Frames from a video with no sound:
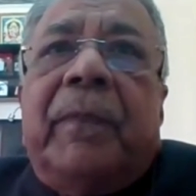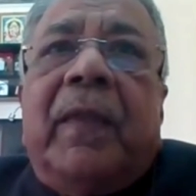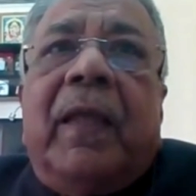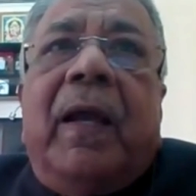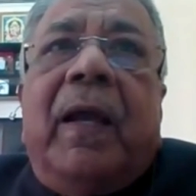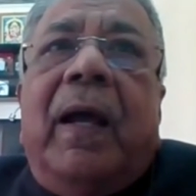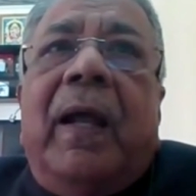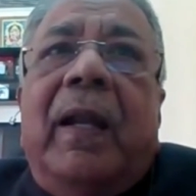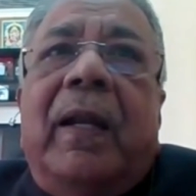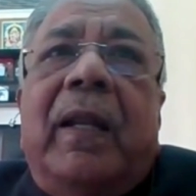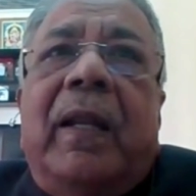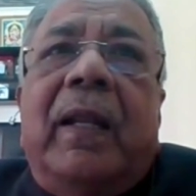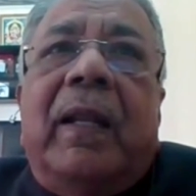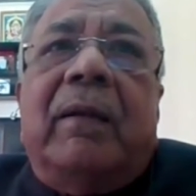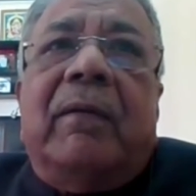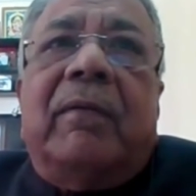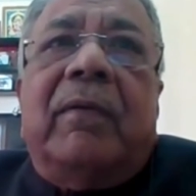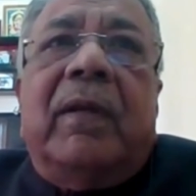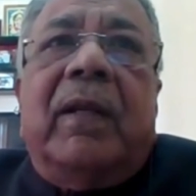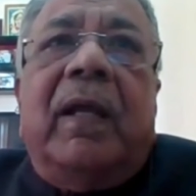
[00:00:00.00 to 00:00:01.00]

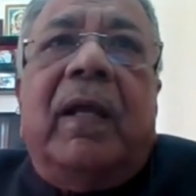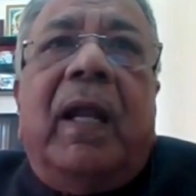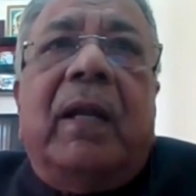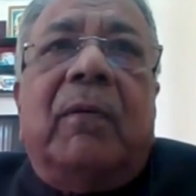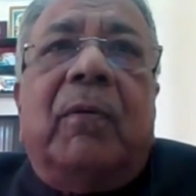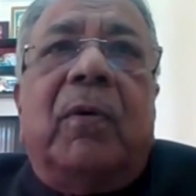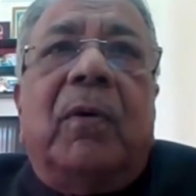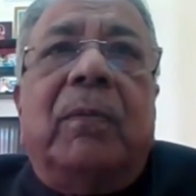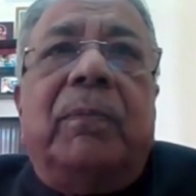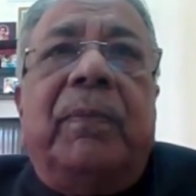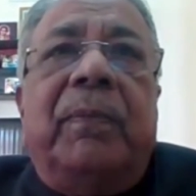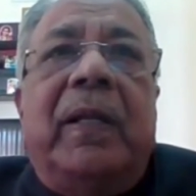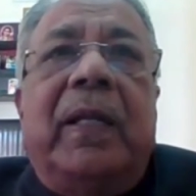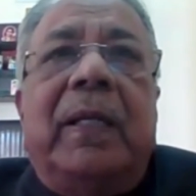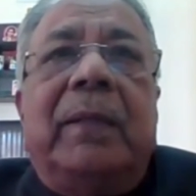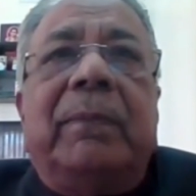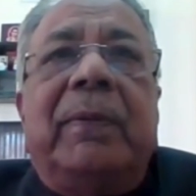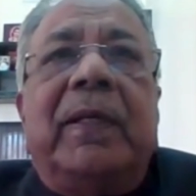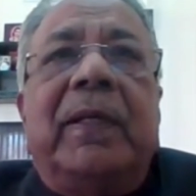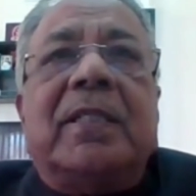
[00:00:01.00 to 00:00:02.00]
and hope
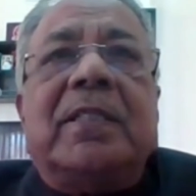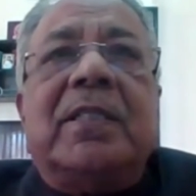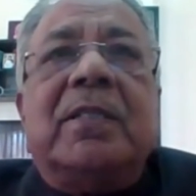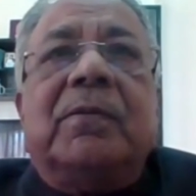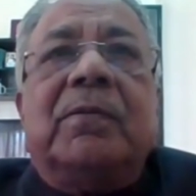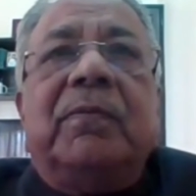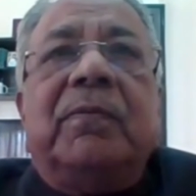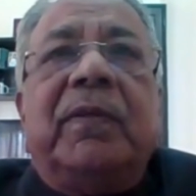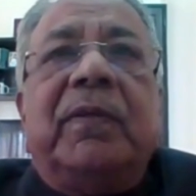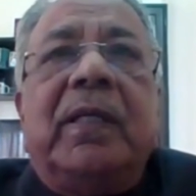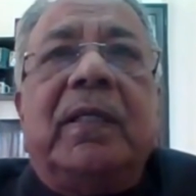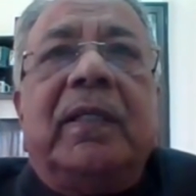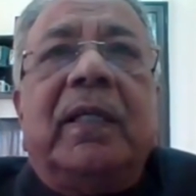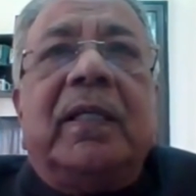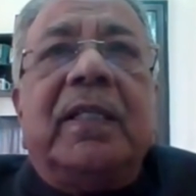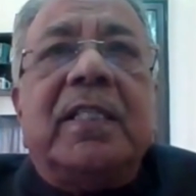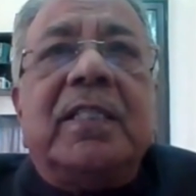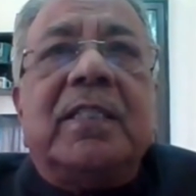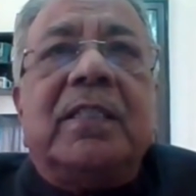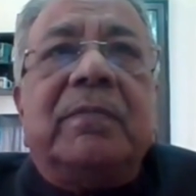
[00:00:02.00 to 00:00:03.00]
deliberations wield a
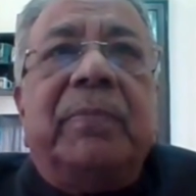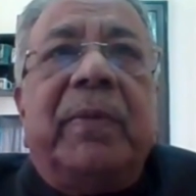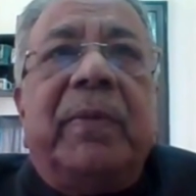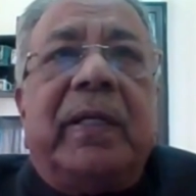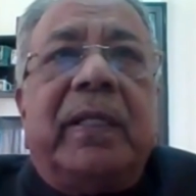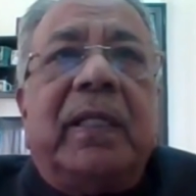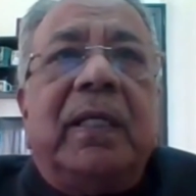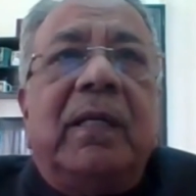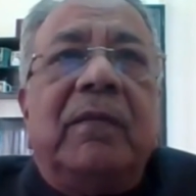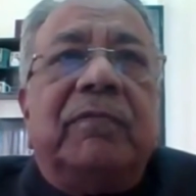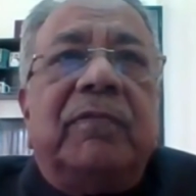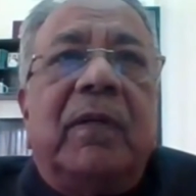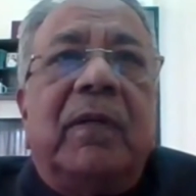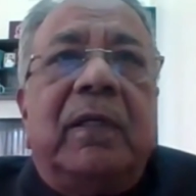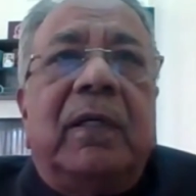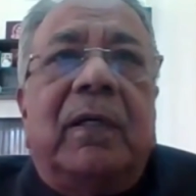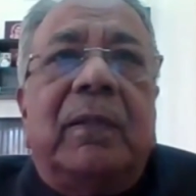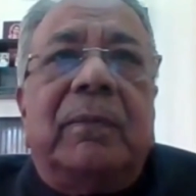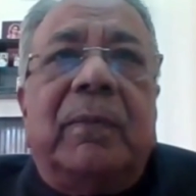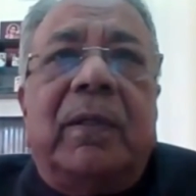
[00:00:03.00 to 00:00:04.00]
rich material for
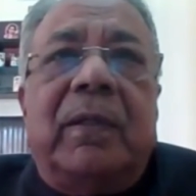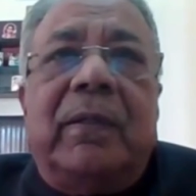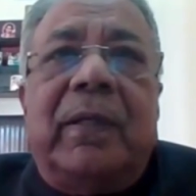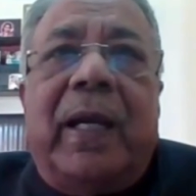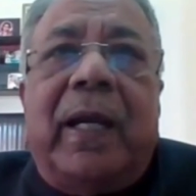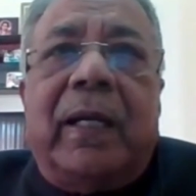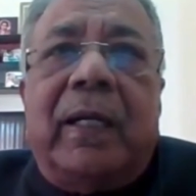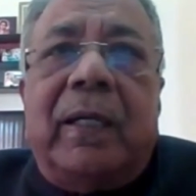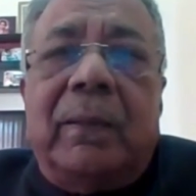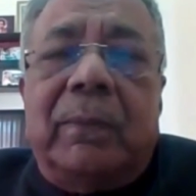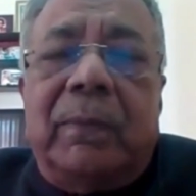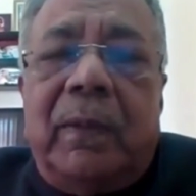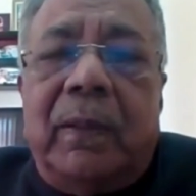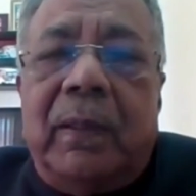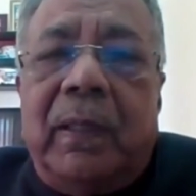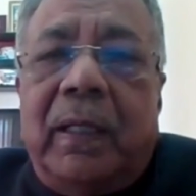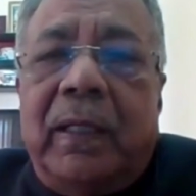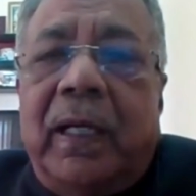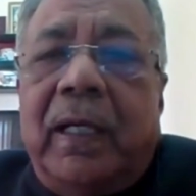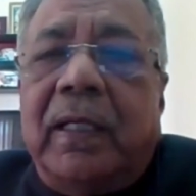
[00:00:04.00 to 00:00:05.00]
government to act
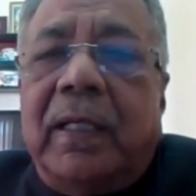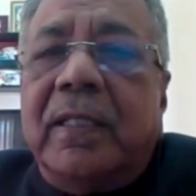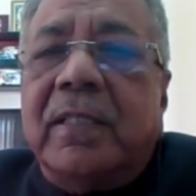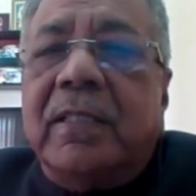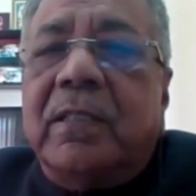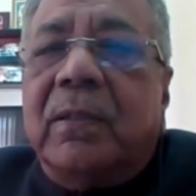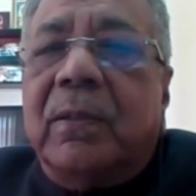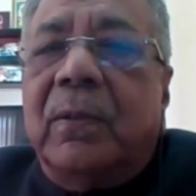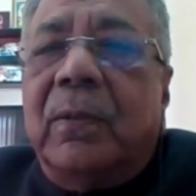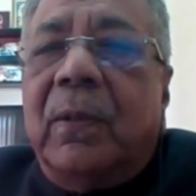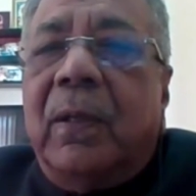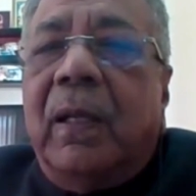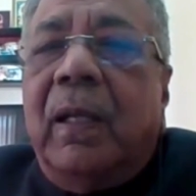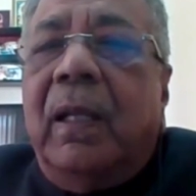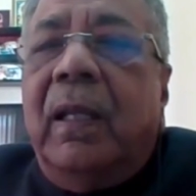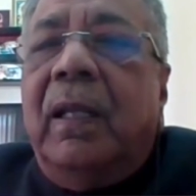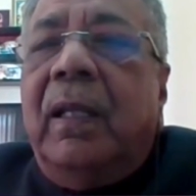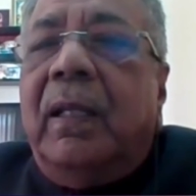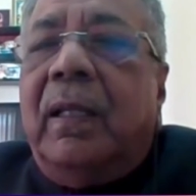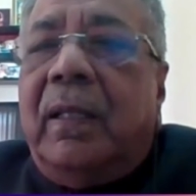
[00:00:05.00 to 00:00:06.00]
upon and enrich the code.
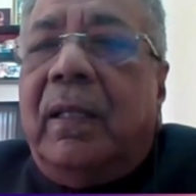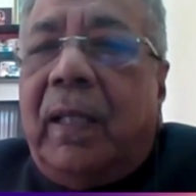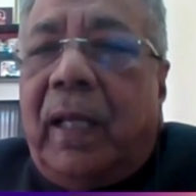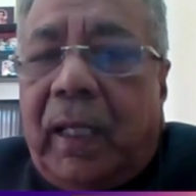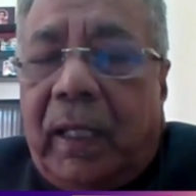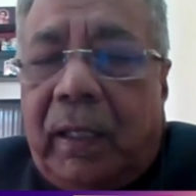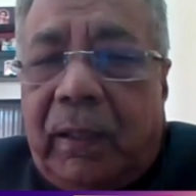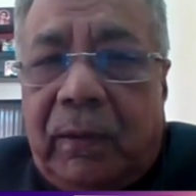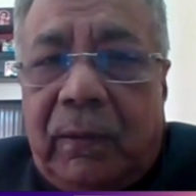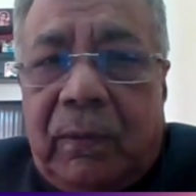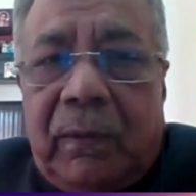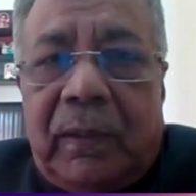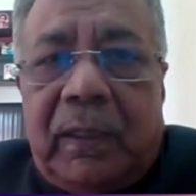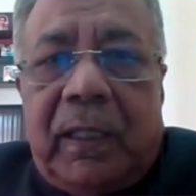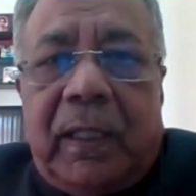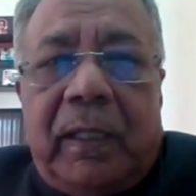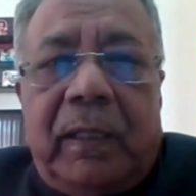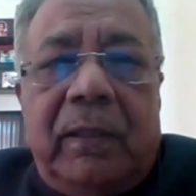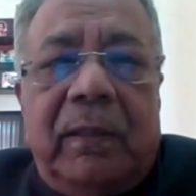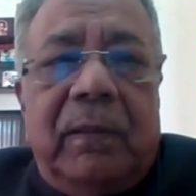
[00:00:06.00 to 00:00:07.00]
Thank you,
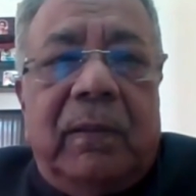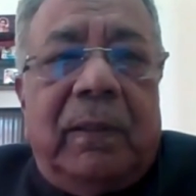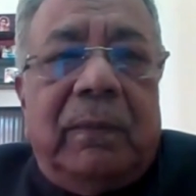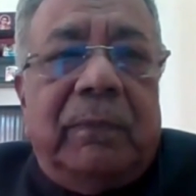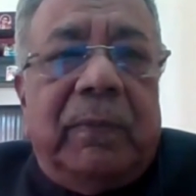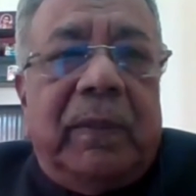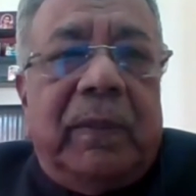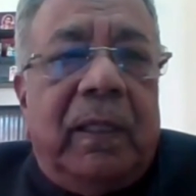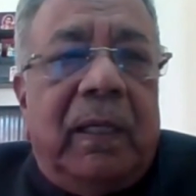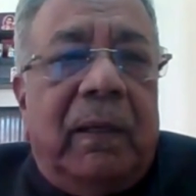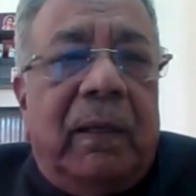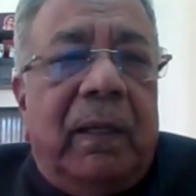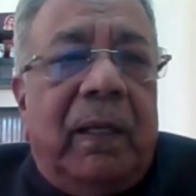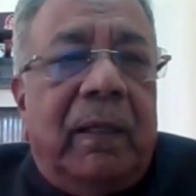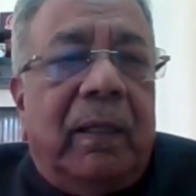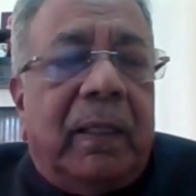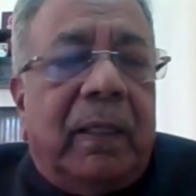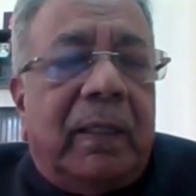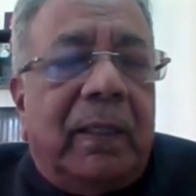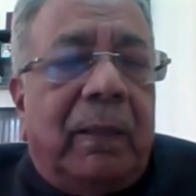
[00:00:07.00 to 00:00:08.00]

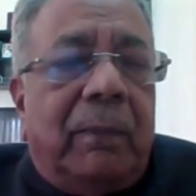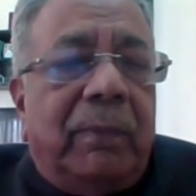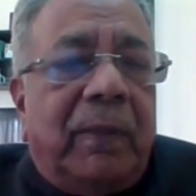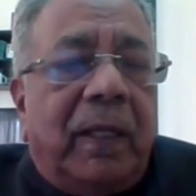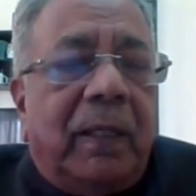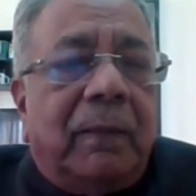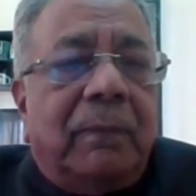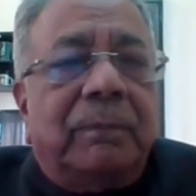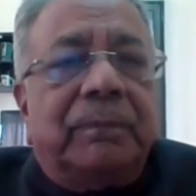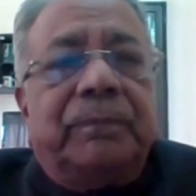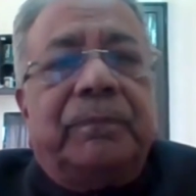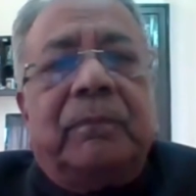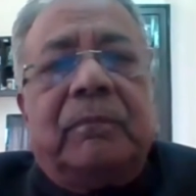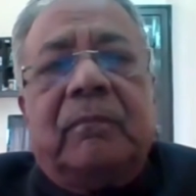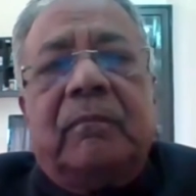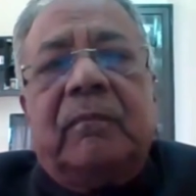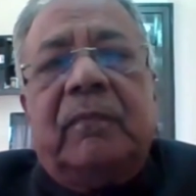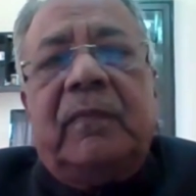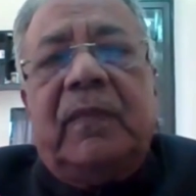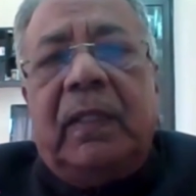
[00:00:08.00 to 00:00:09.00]
Dr. Amna.
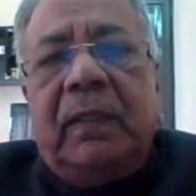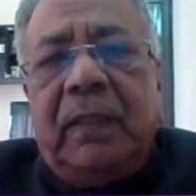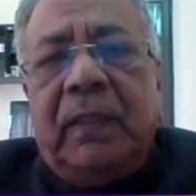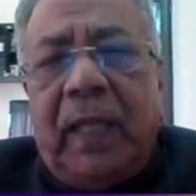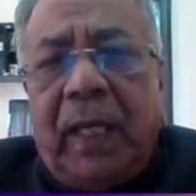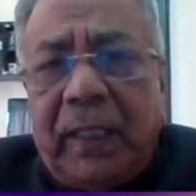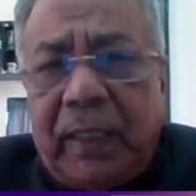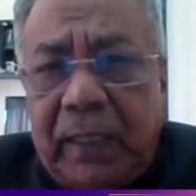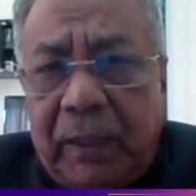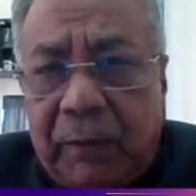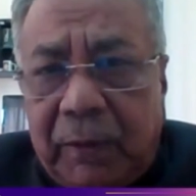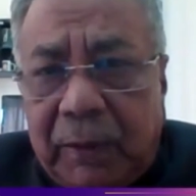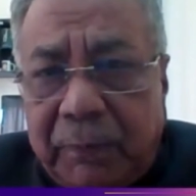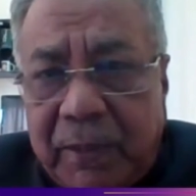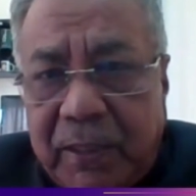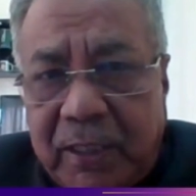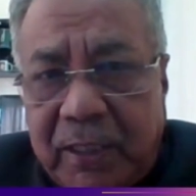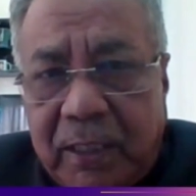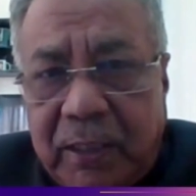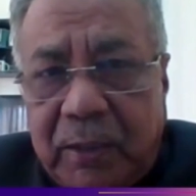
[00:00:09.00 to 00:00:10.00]
Thank you very
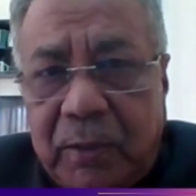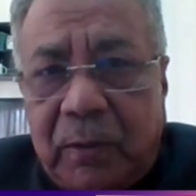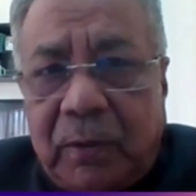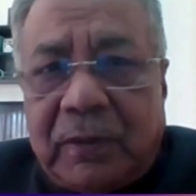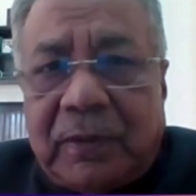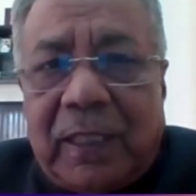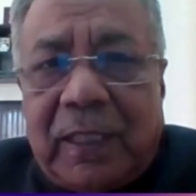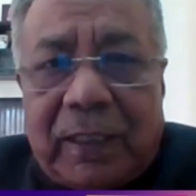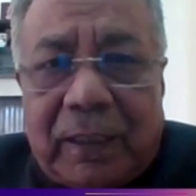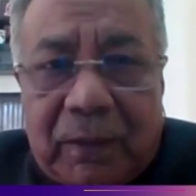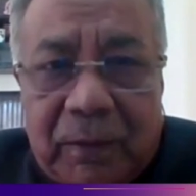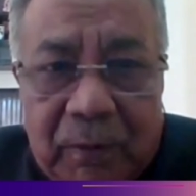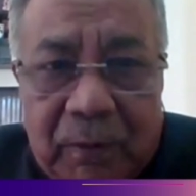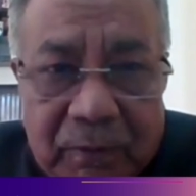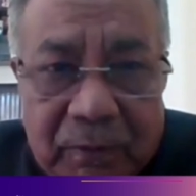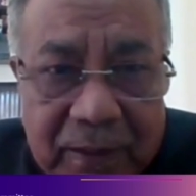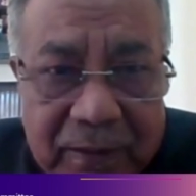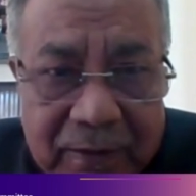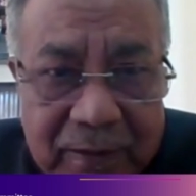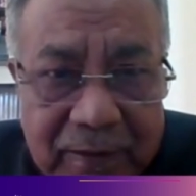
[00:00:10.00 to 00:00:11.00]
much, Chantyok. Thank you,
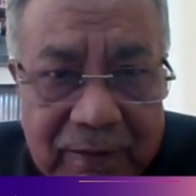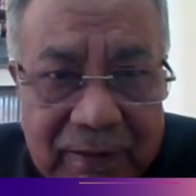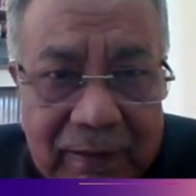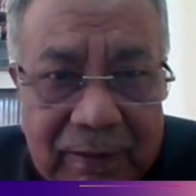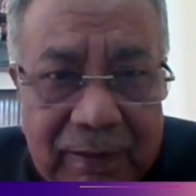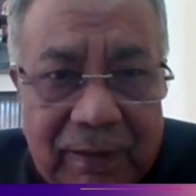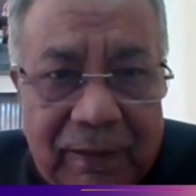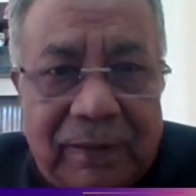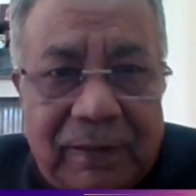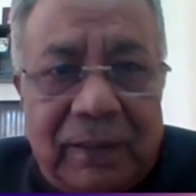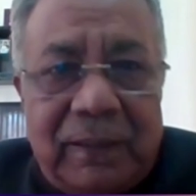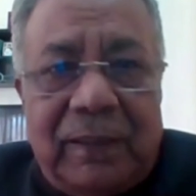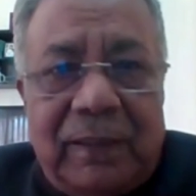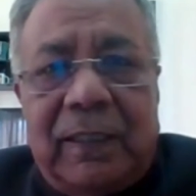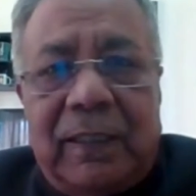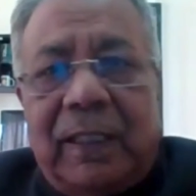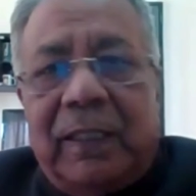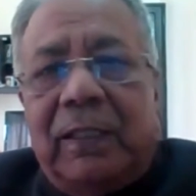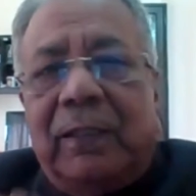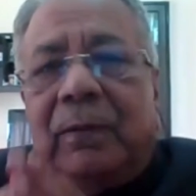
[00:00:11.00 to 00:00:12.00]
Justice Sikriji.
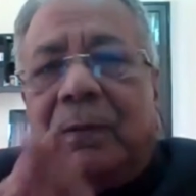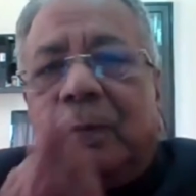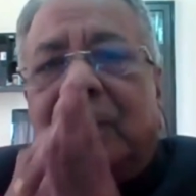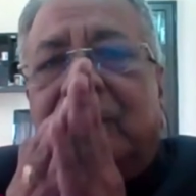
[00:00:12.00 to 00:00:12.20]
Thank you.